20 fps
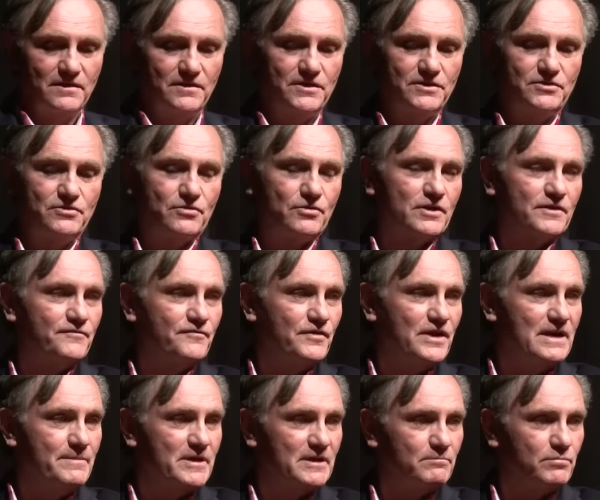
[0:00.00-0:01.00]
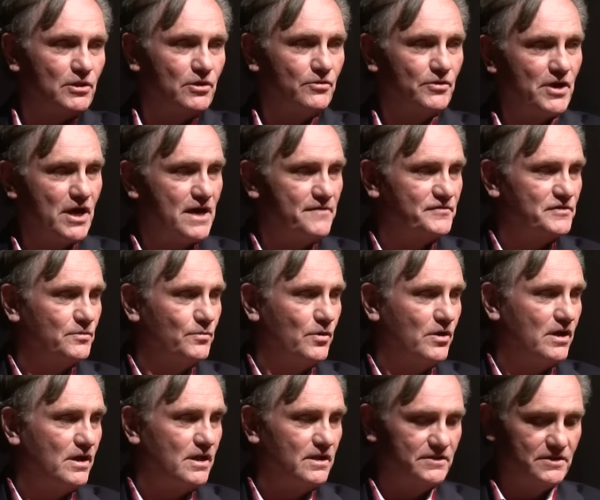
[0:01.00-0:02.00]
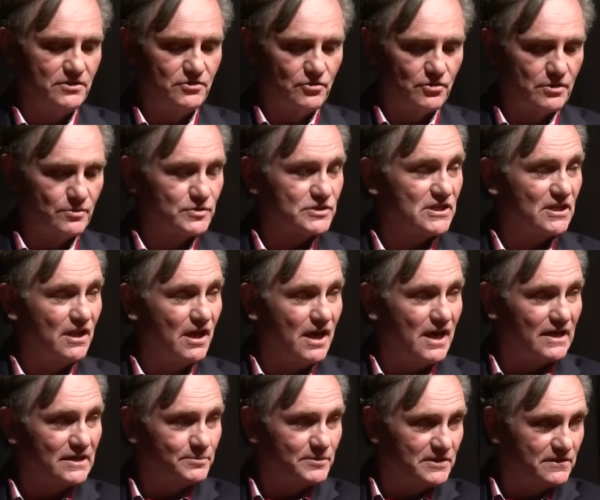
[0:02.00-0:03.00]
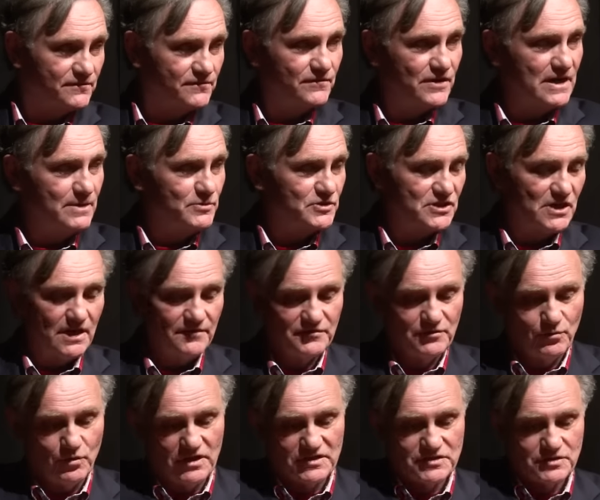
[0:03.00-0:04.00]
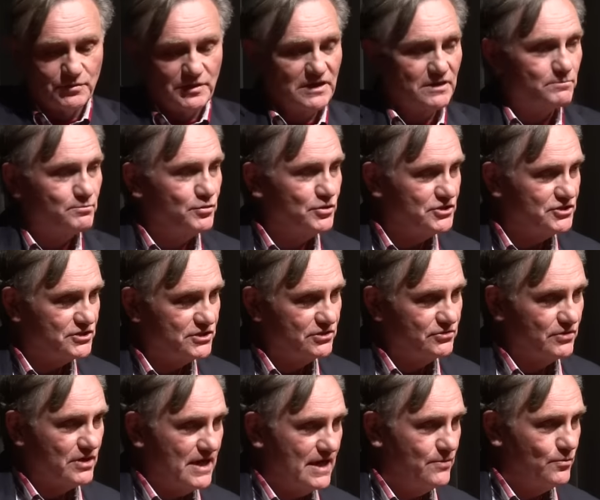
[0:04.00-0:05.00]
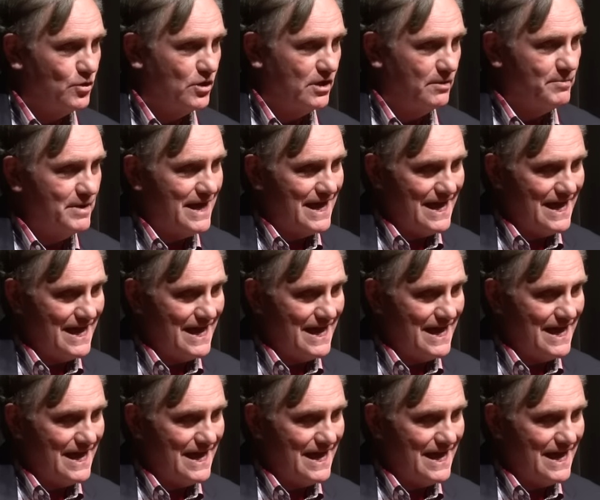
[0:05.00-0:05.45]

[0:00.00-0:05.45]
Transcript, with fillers: The door frame had blown off the wall. The door was locked, but the frame was off the wall, so we could push the drywall